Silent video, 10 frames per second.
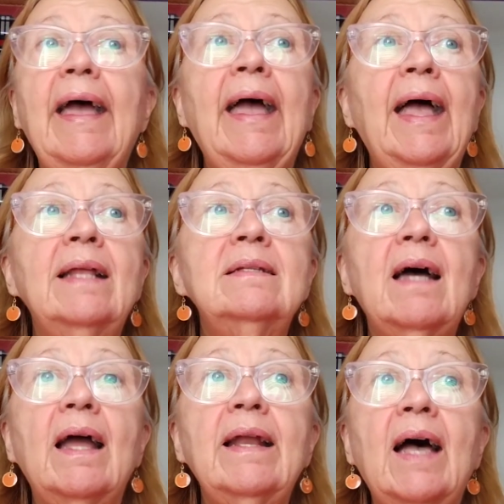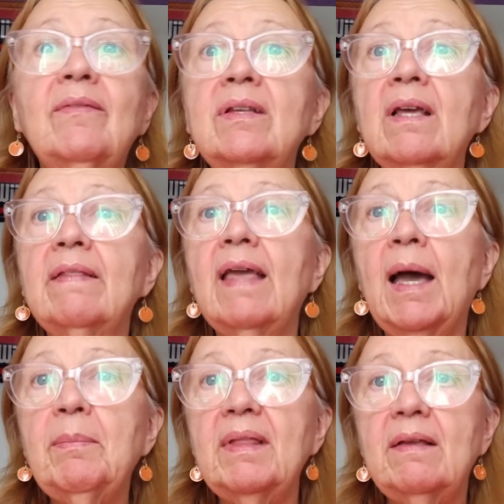And I haven't done the
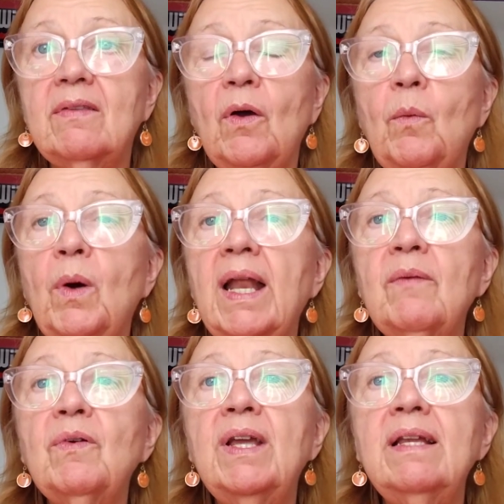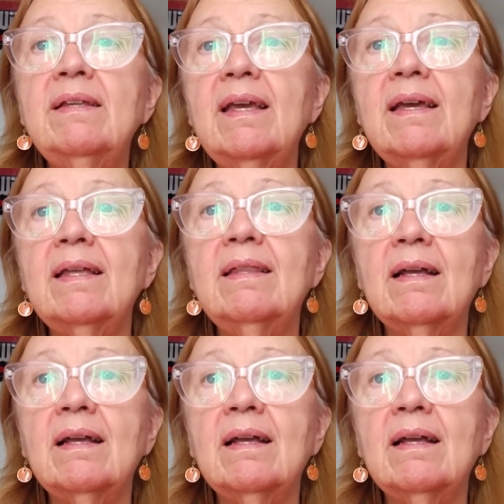Epley, so whatever he did,